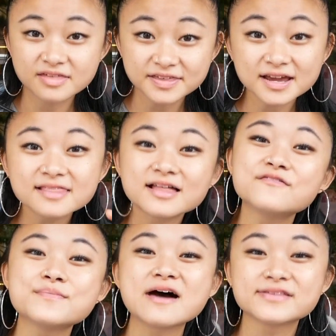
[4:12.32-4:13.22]
The thing I love
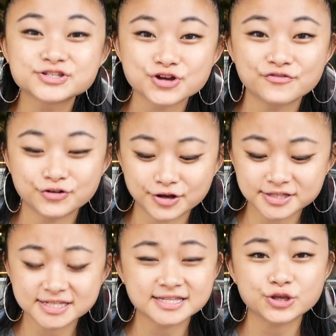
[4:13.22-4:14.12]
about these tofu
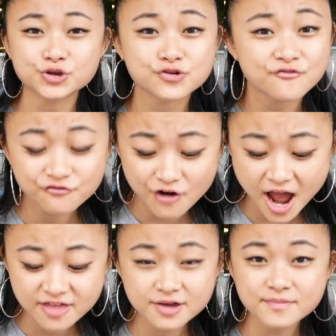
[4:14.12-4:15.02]
knots is that you can
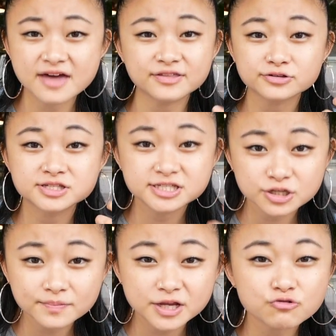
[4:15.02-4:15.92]
fry them and they'll
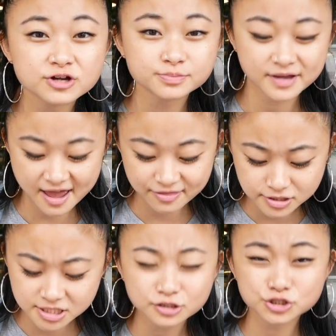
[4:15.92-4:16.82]
still be crispy and they'll
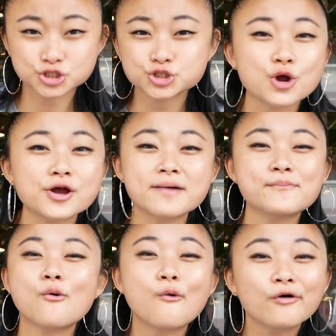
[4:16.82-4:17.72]
still soak up
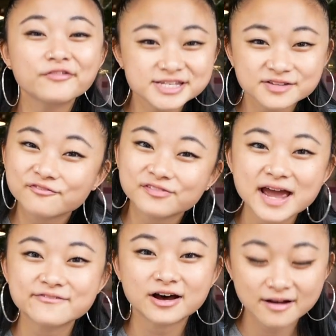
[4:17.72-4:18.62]
all this
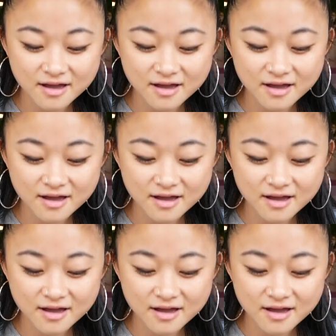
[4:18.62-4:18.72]
flavour.